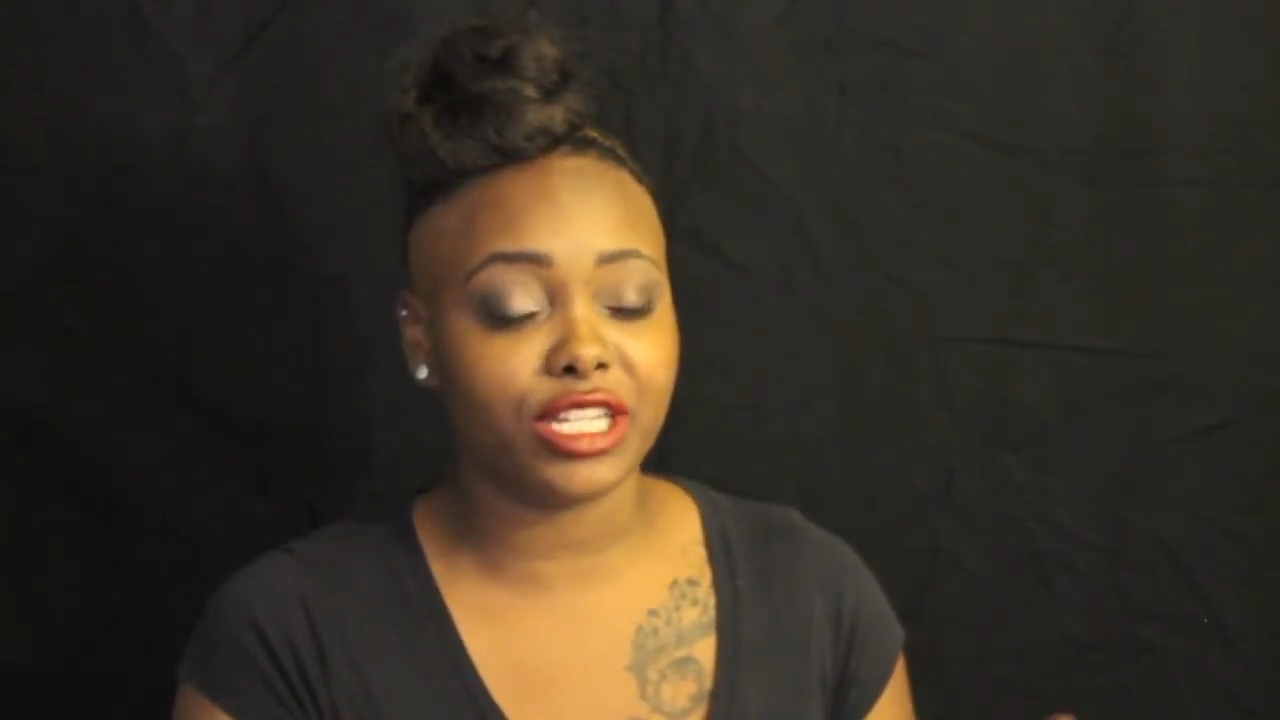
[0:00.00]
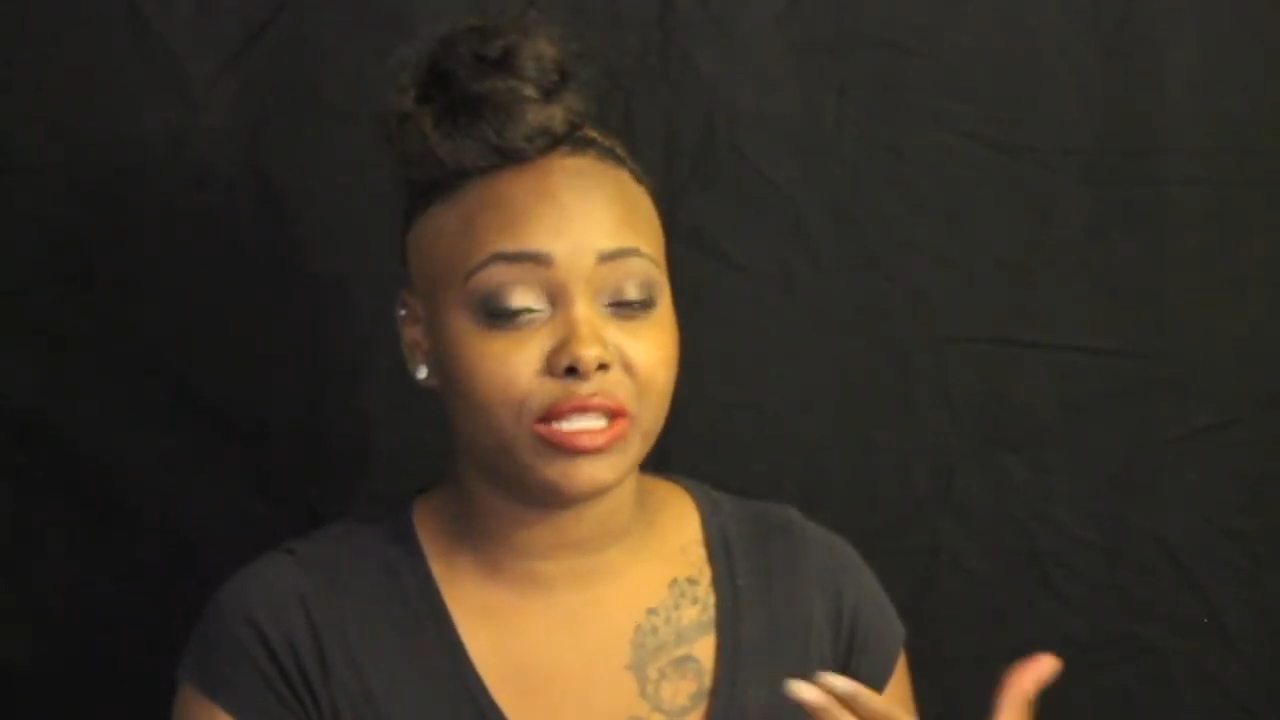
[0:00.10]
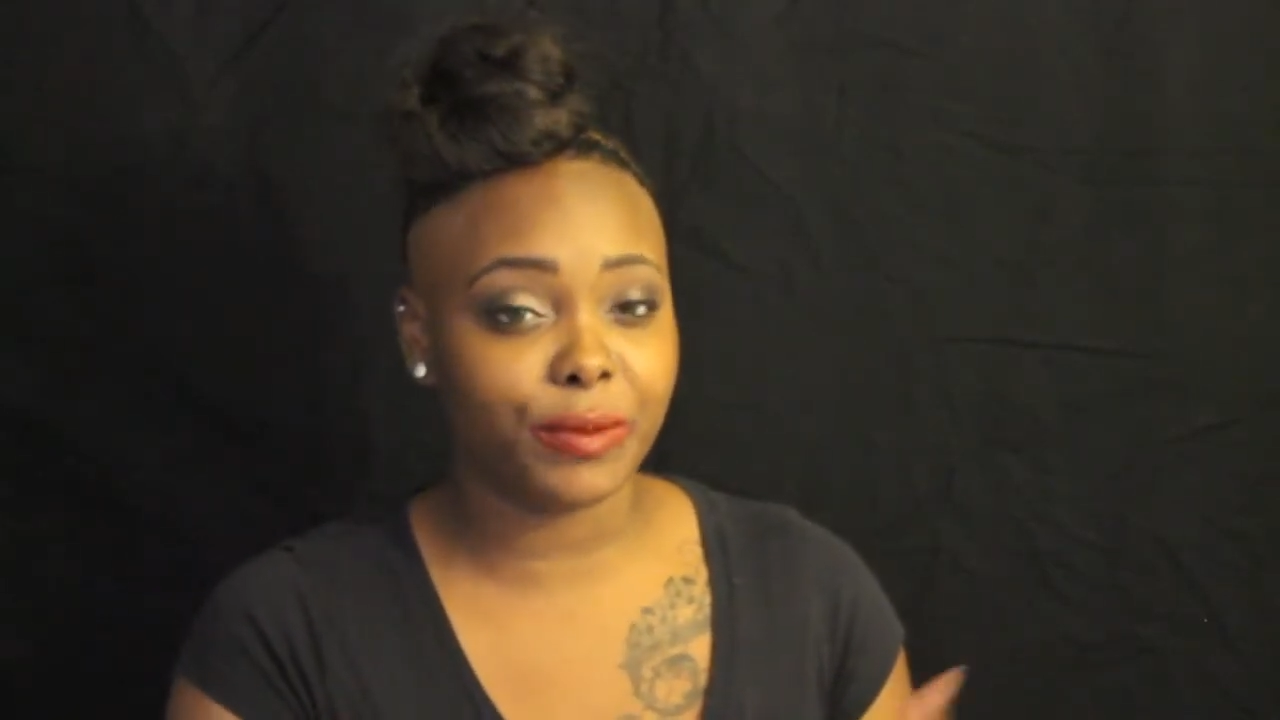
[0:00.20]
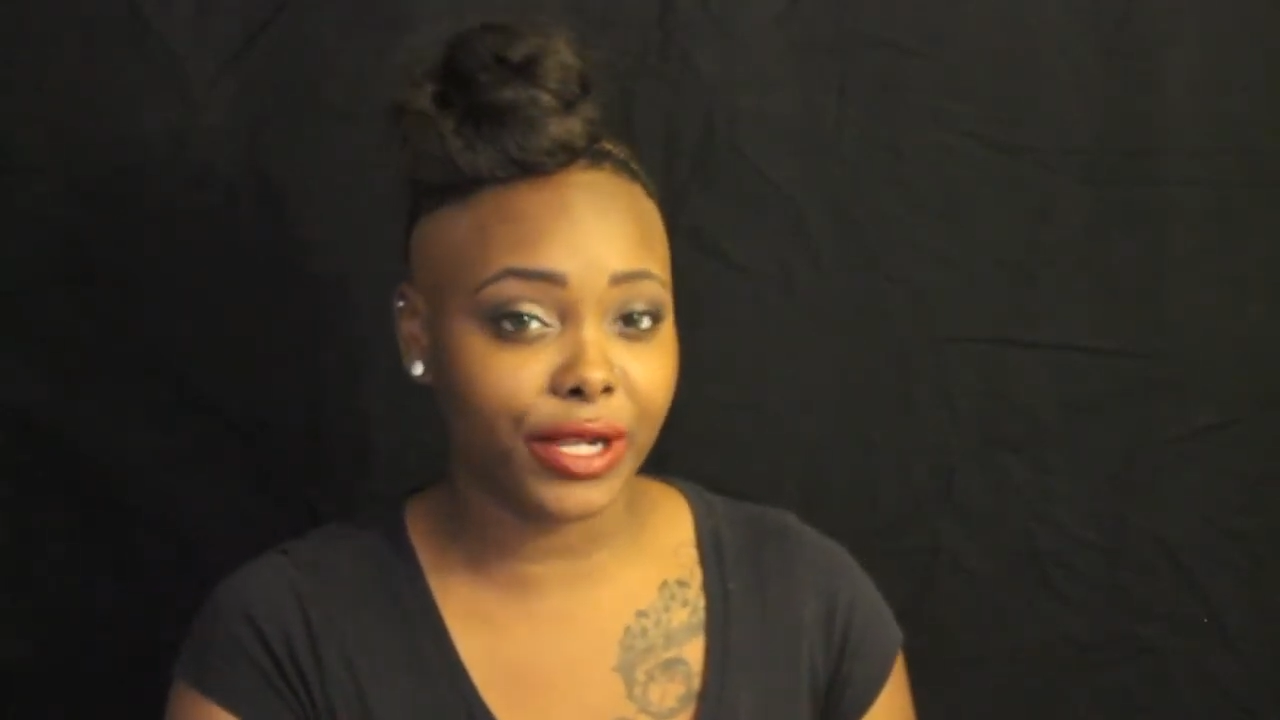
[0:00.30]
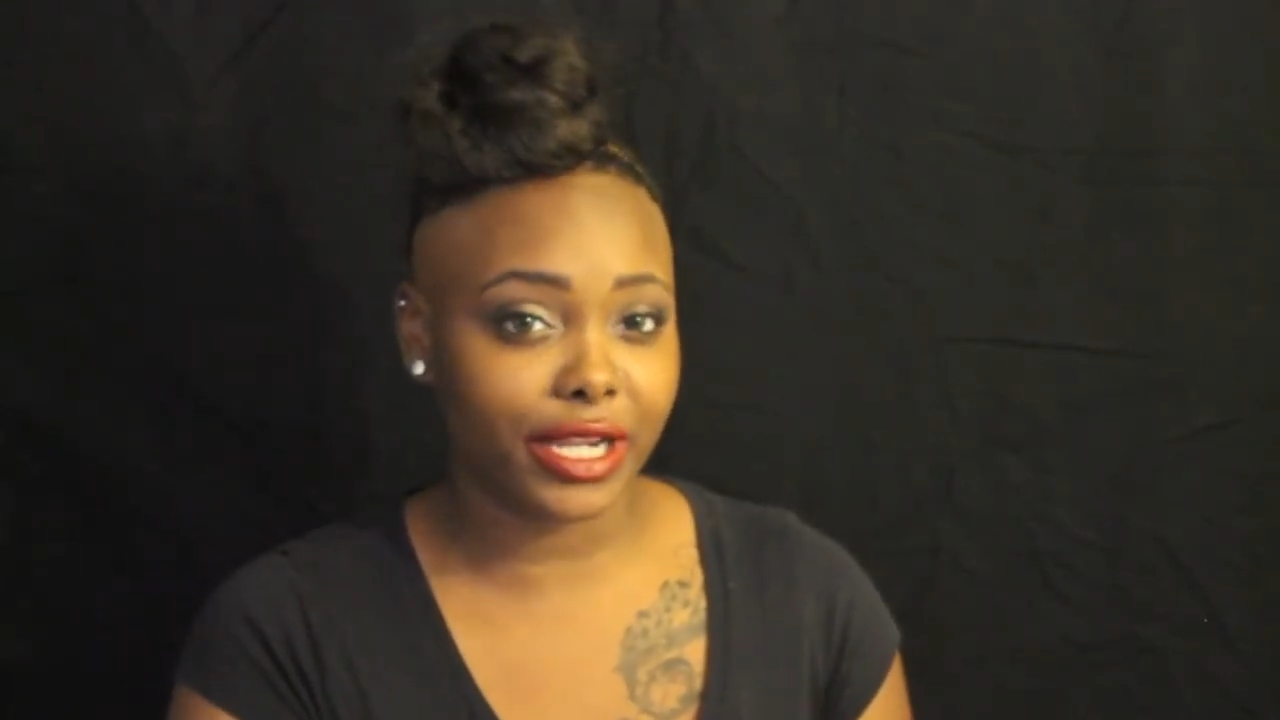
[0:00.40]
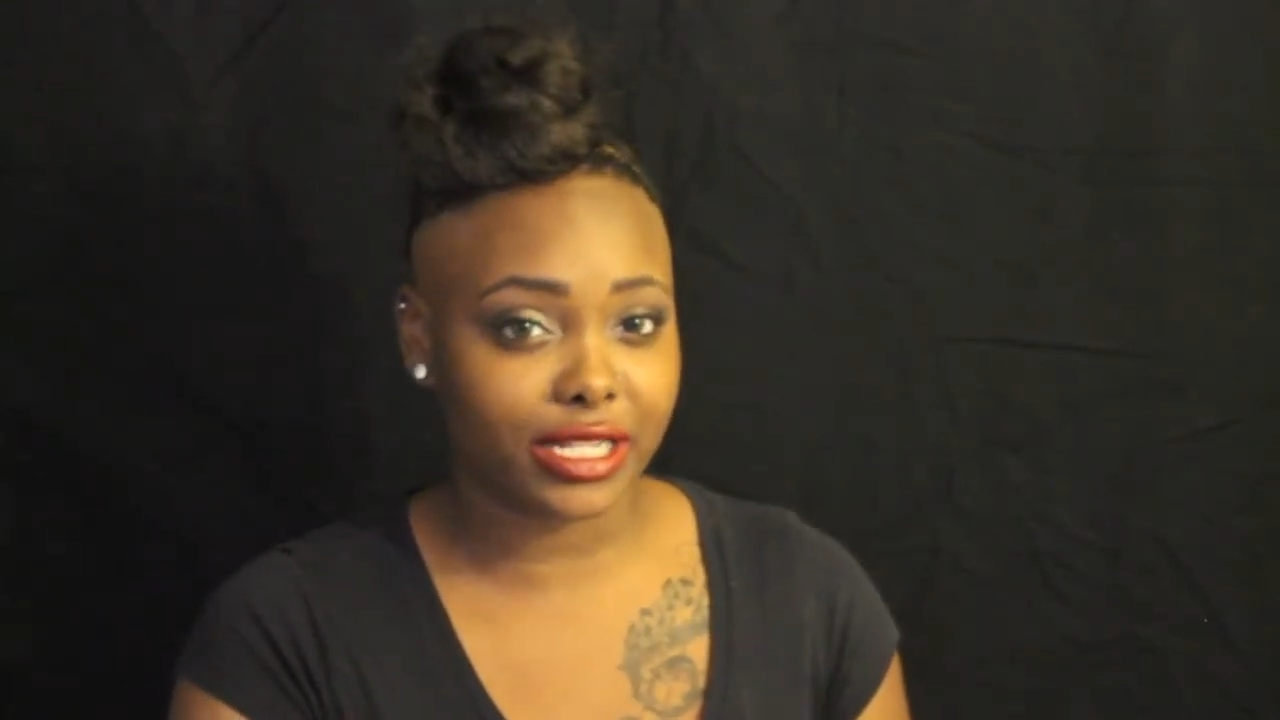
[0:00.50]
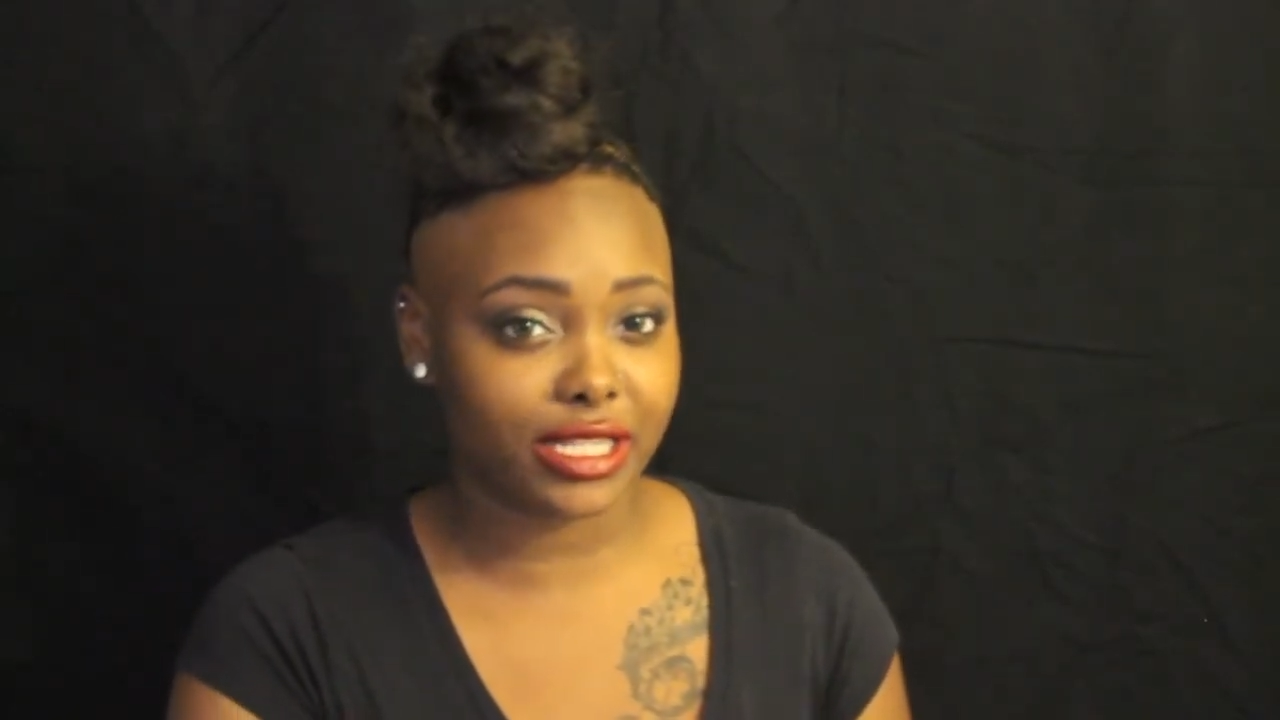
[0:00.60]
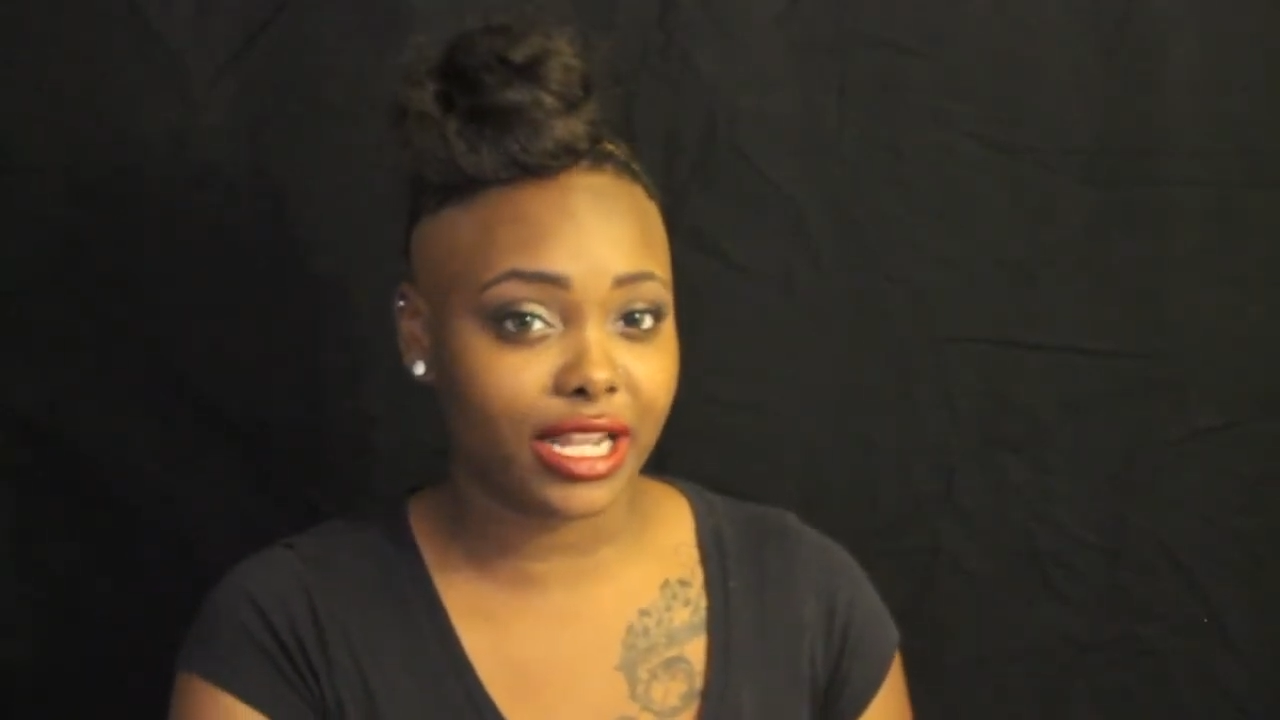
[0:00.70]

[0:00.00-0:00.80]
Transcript: experience